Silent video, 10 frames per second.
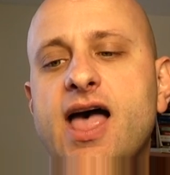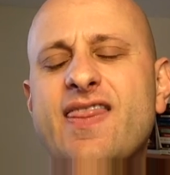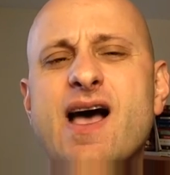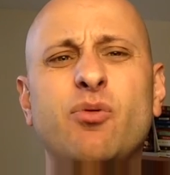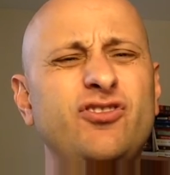
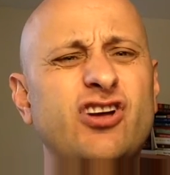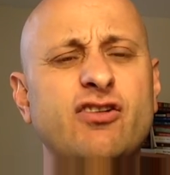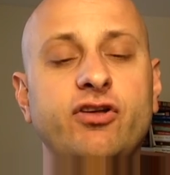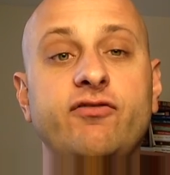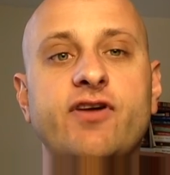And that will
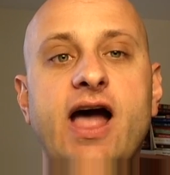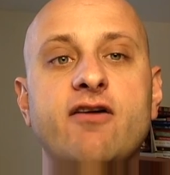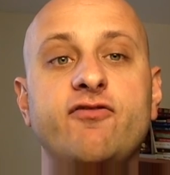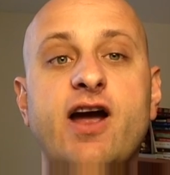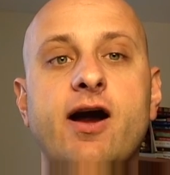generally
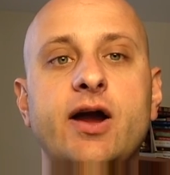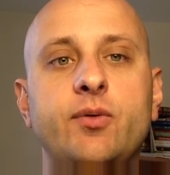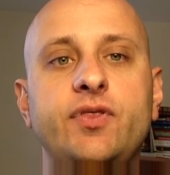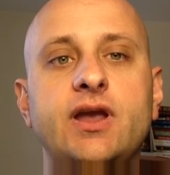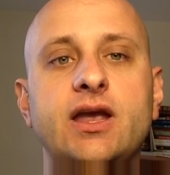vary
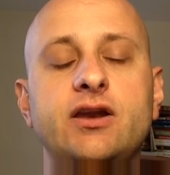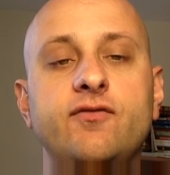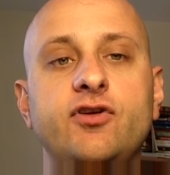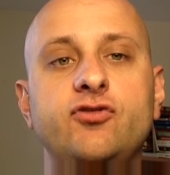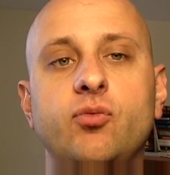with the
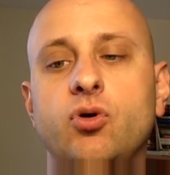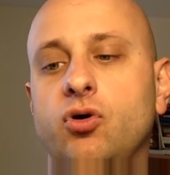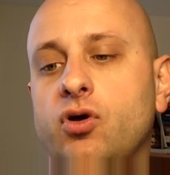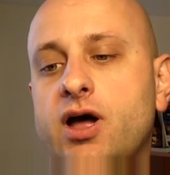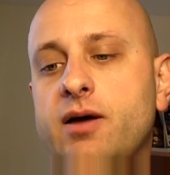
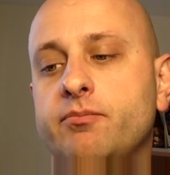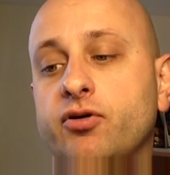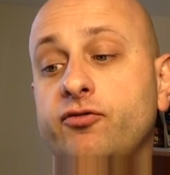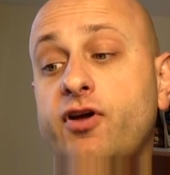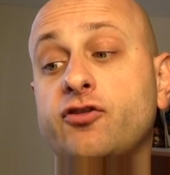individual
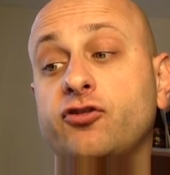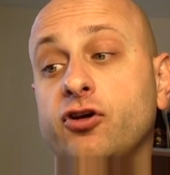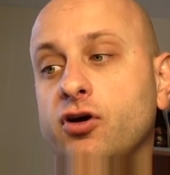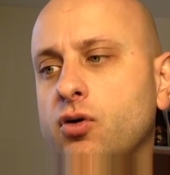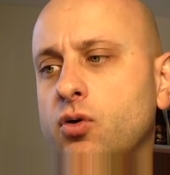
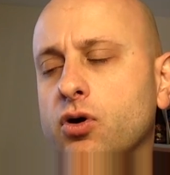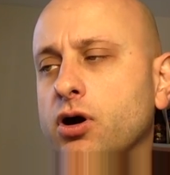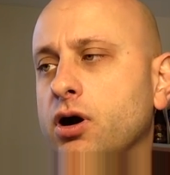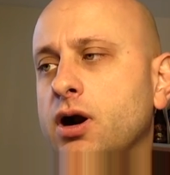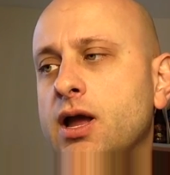professor
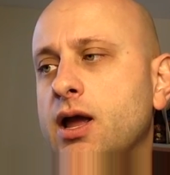or